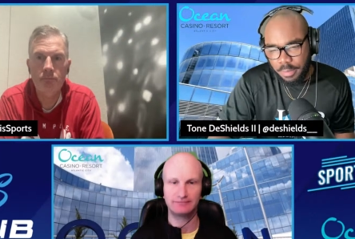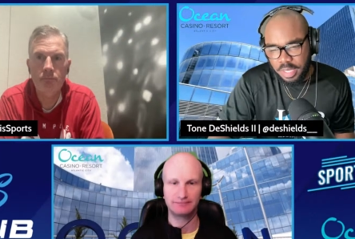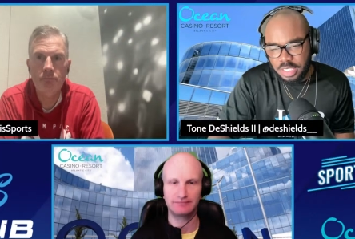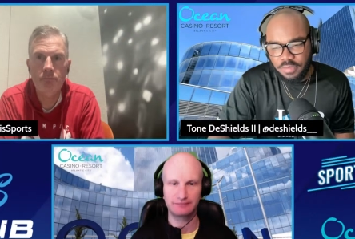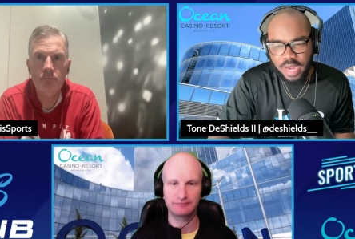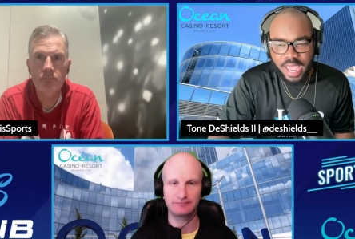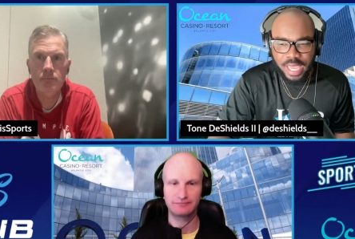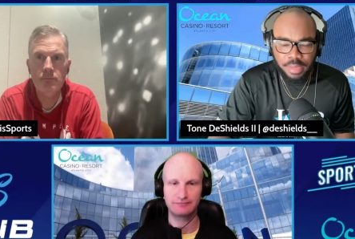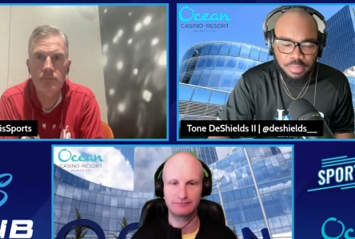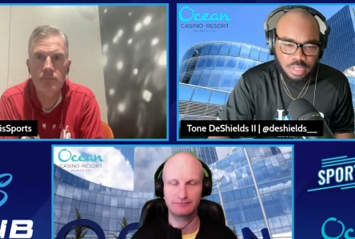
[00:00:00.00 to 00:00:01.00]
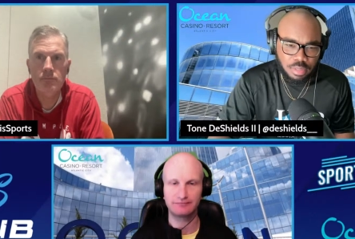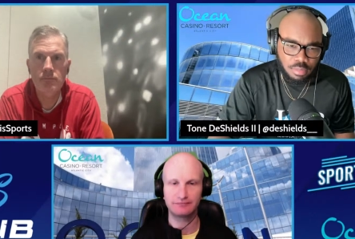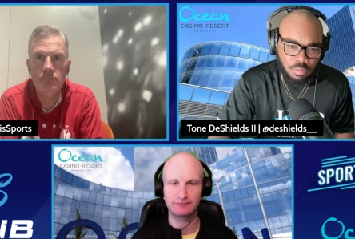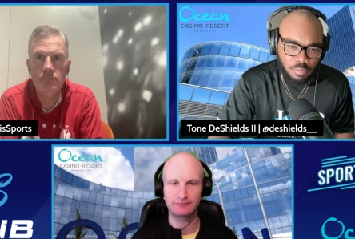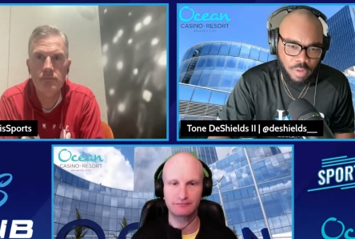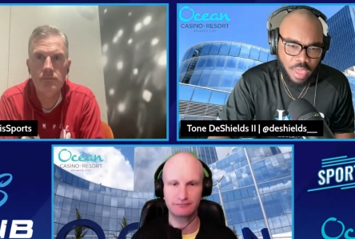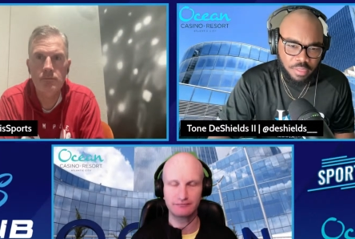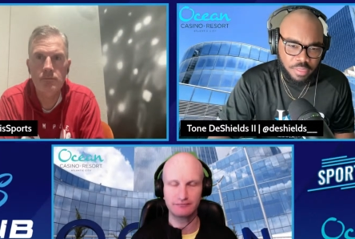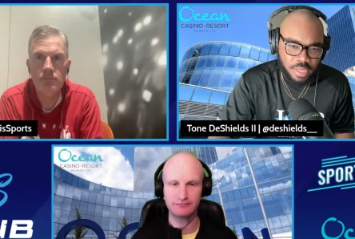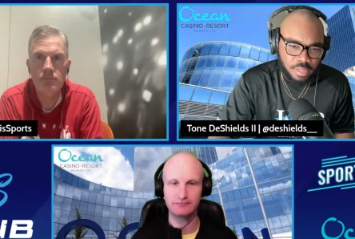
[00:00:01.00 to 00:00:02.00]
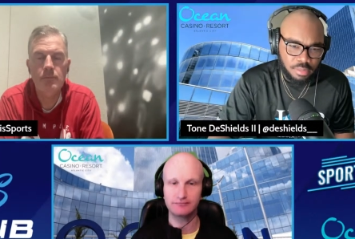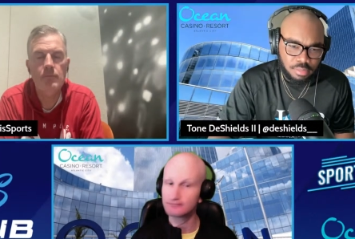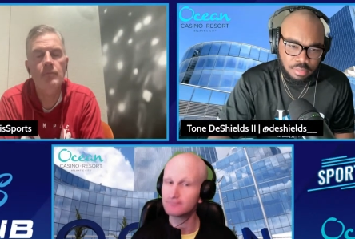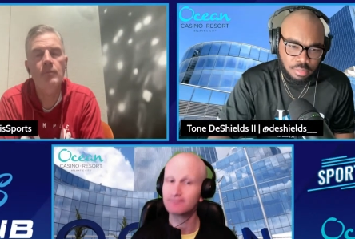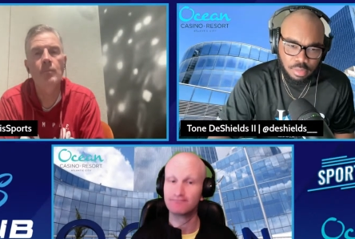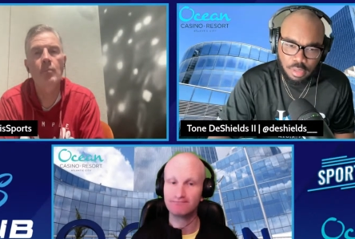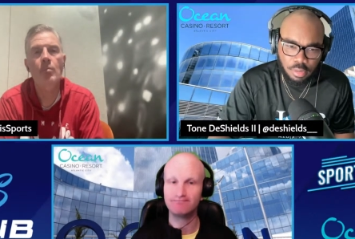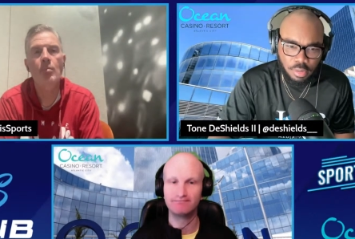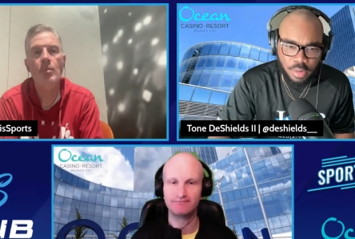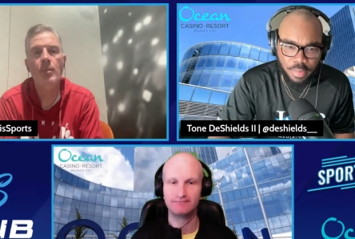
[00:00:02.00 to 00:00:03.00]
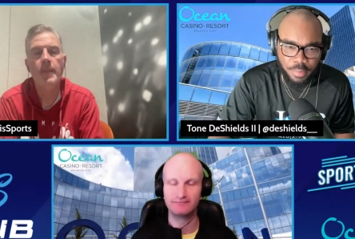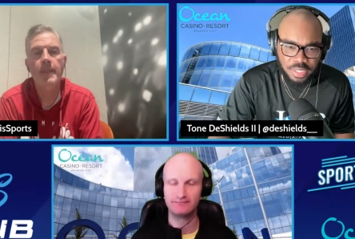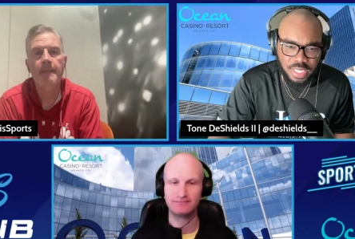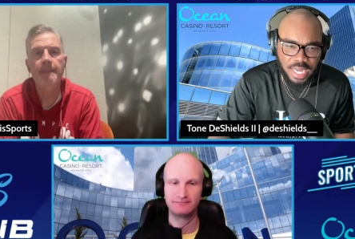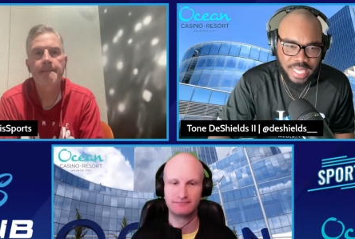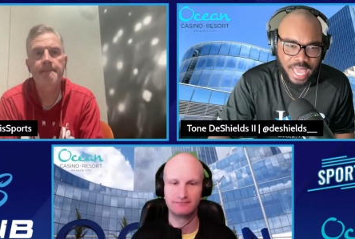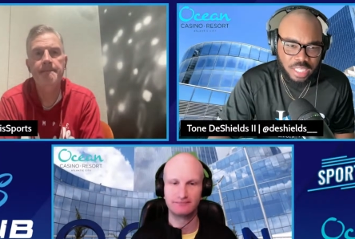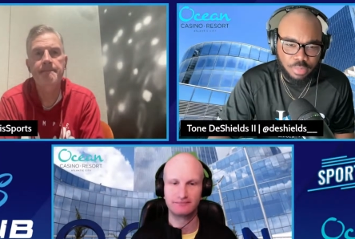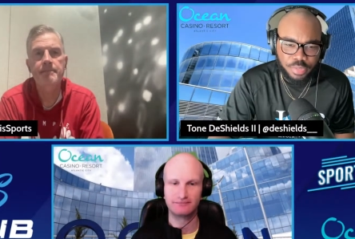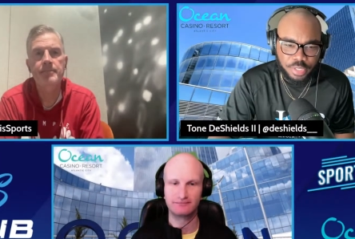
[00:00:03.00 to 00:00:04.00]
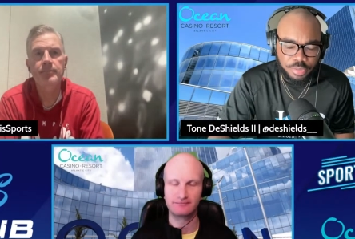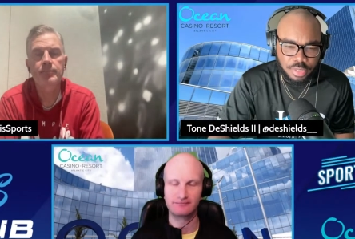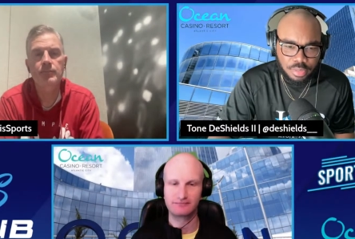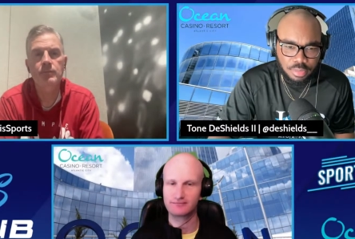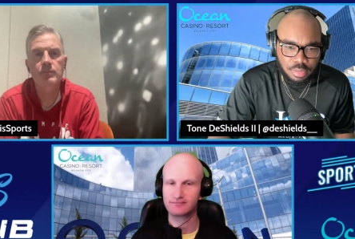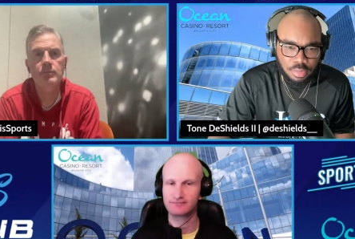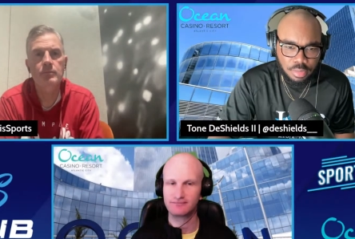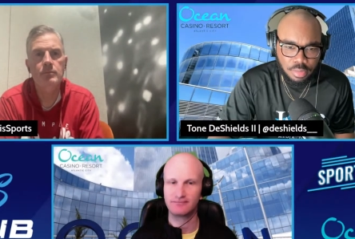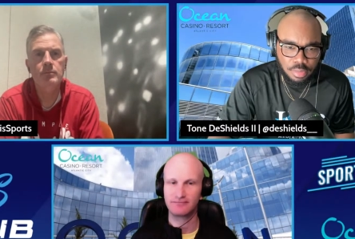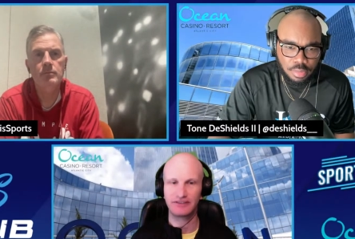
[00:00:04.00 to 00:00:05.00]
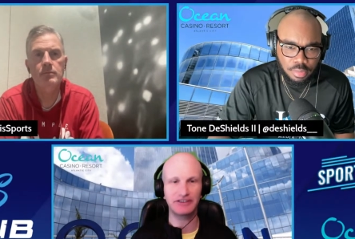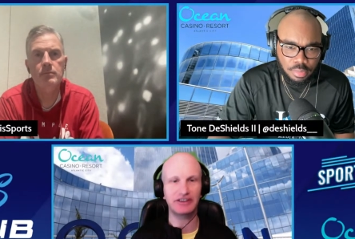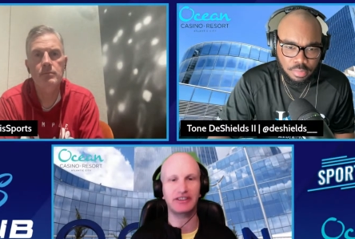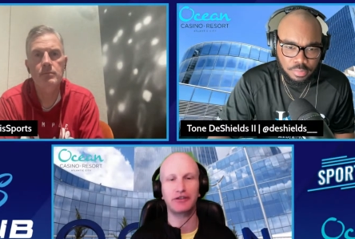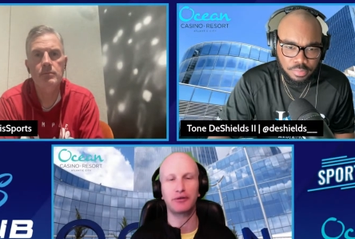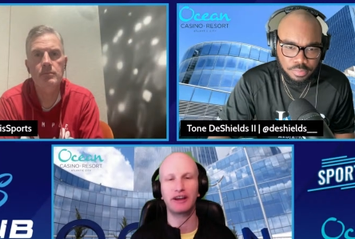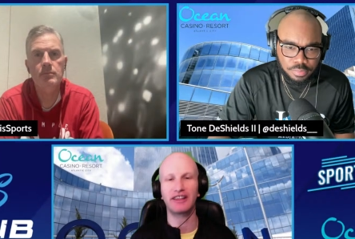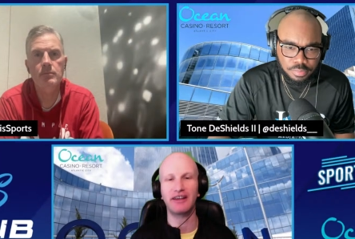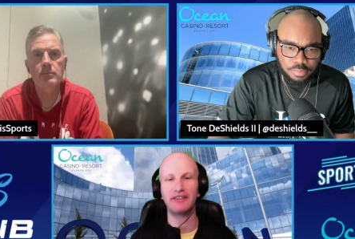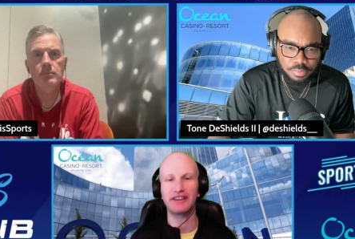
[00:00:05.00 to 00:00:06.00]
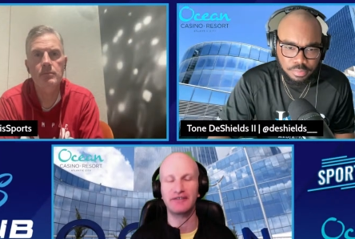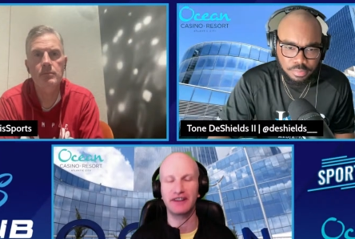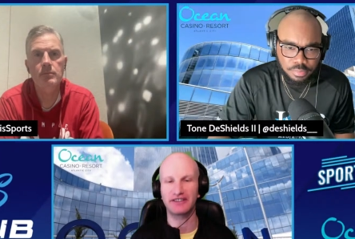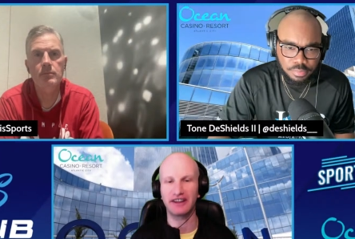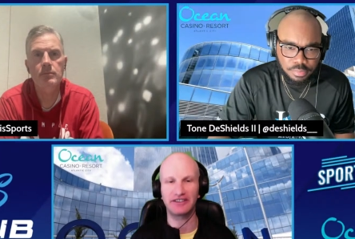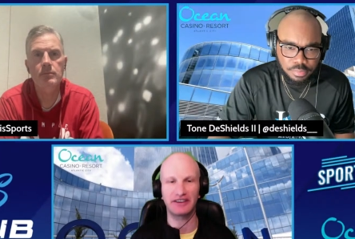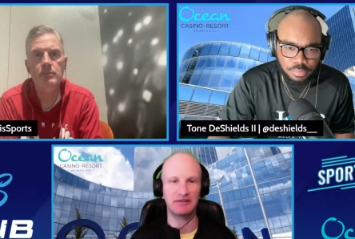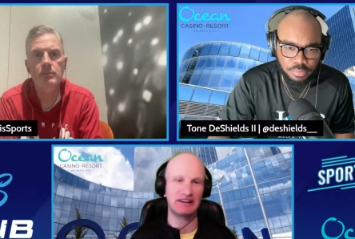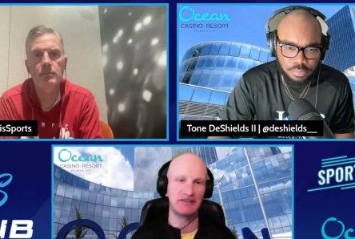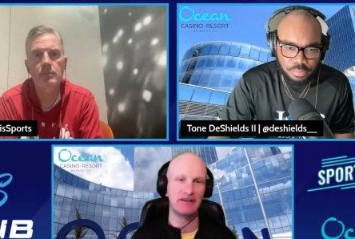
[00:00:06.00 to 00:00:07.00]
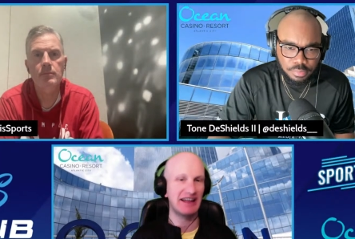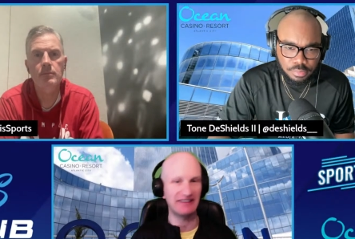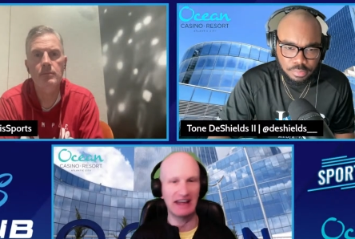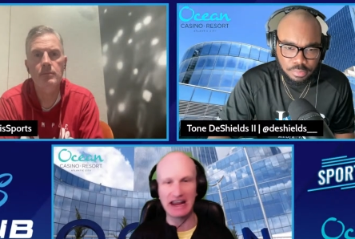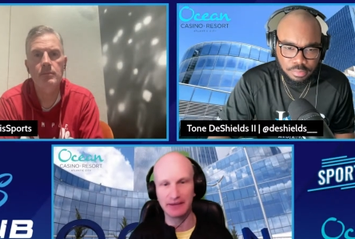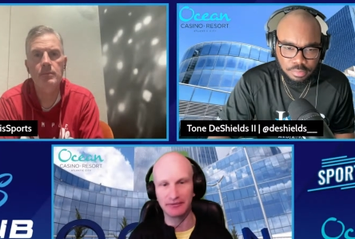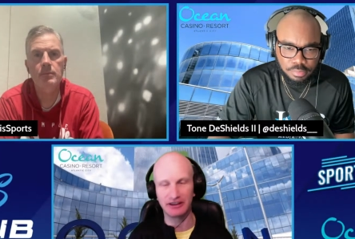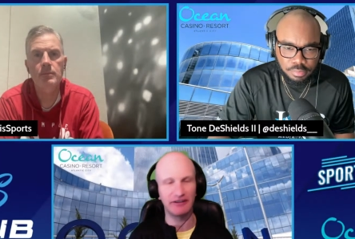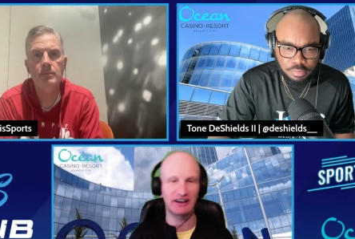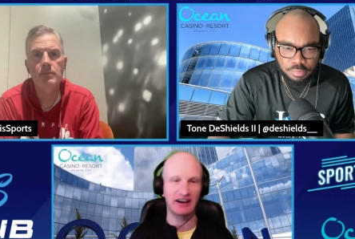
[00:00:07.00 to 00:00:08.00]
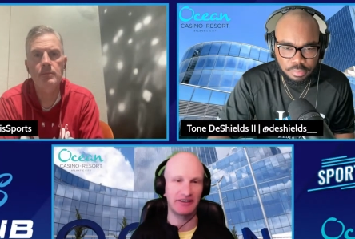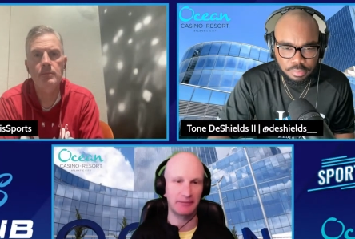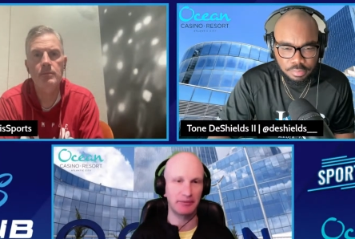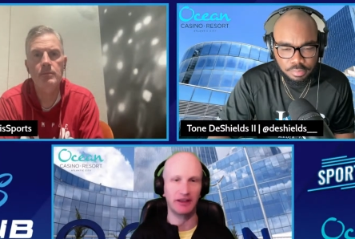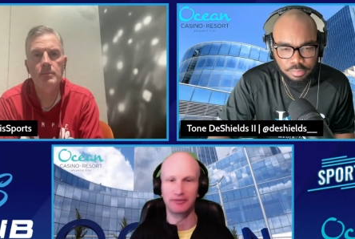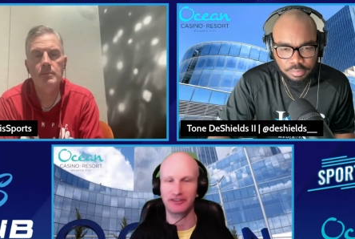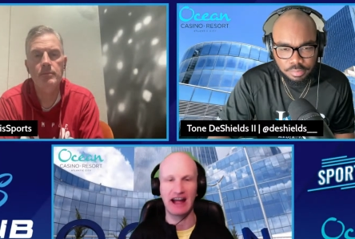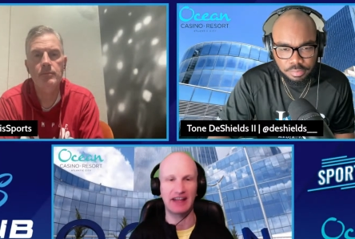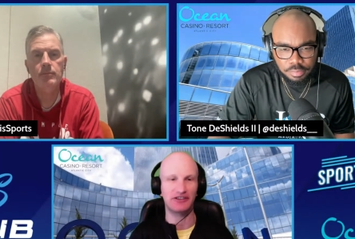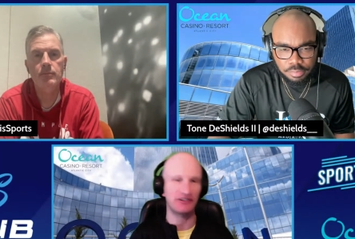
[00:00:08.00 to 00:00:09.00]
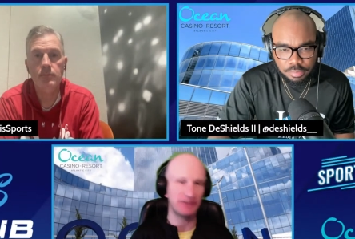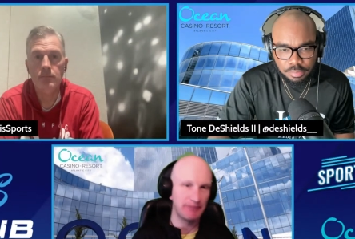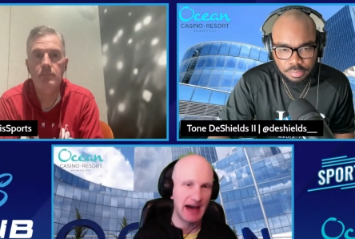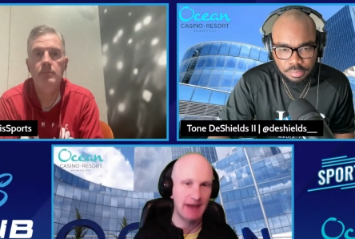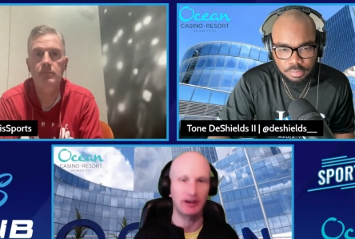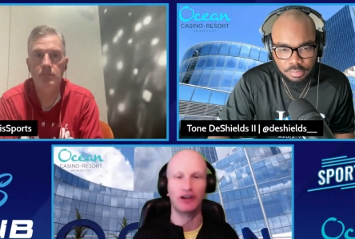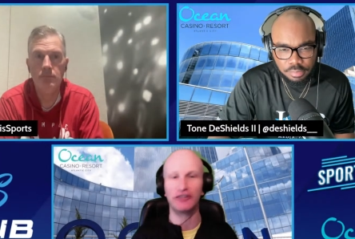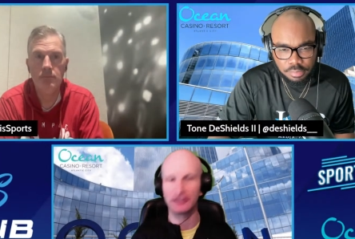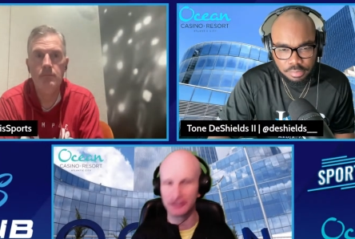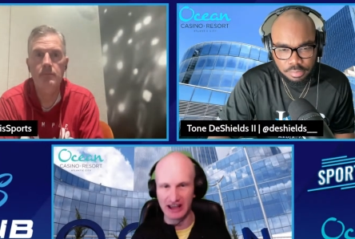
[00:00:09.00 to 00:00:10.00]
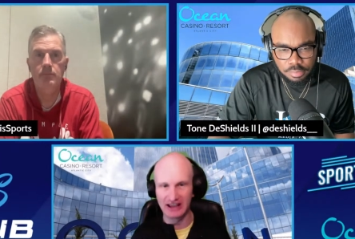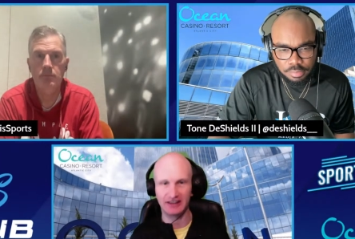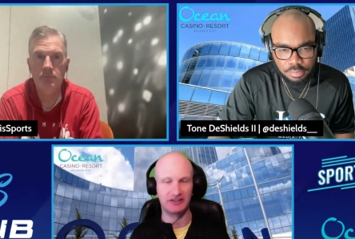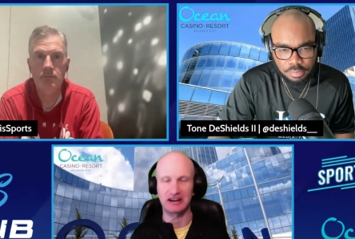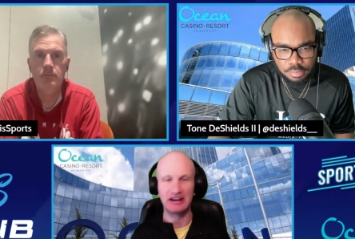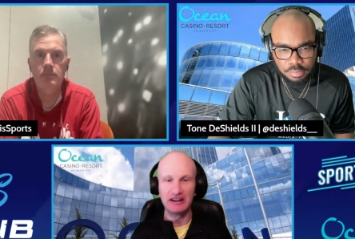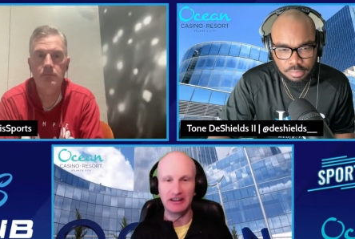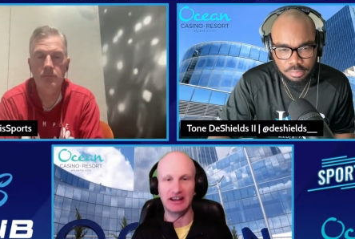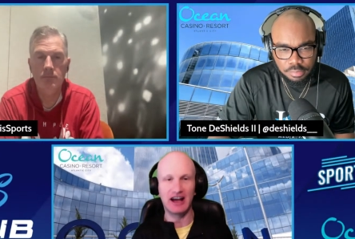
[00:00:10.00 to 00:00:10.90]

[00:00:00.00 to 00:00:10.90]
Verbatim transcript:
Speaker 1: a bunch of names rather than, you know, a bunch of guys that actually produce?
Speaker 2: Feels like the 2011 defense does it when you had names and you had guys that put up stats, Jason Babin, Colin Jenkins, you know, like